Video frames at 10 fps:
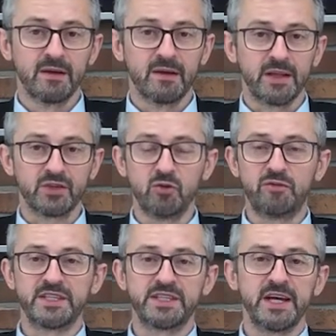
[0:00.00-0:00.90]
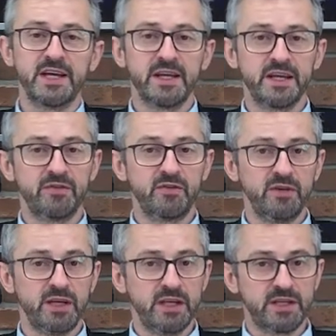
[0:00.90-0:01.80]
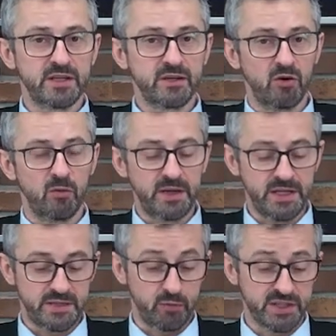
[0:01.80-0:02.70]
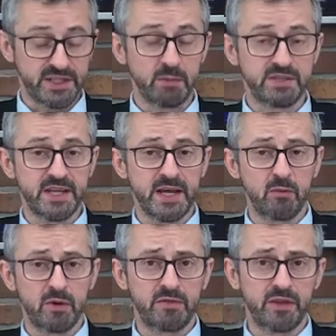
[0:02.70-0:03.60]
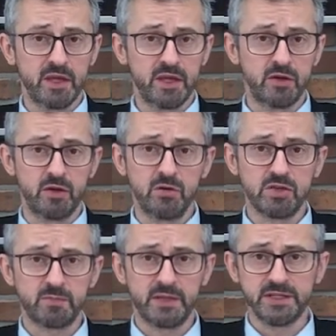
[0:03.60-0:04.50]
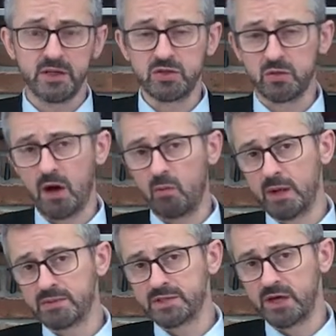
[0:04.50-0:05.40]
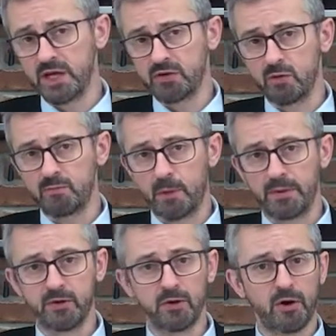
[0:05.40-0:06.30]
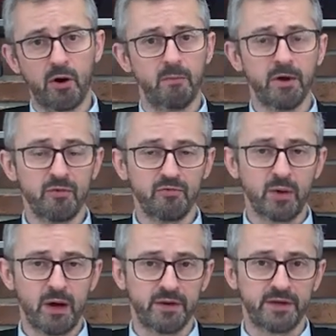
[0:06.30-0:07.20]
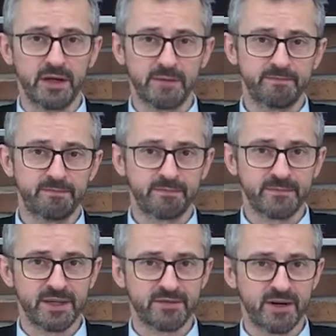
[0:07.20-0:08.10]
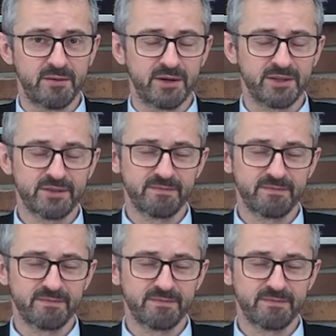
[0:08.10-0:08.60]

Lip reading: That's all for today. And if you want to stay up to date with the news, please go to our website, EuropaProperty.com, throughout the day. Thanks very much.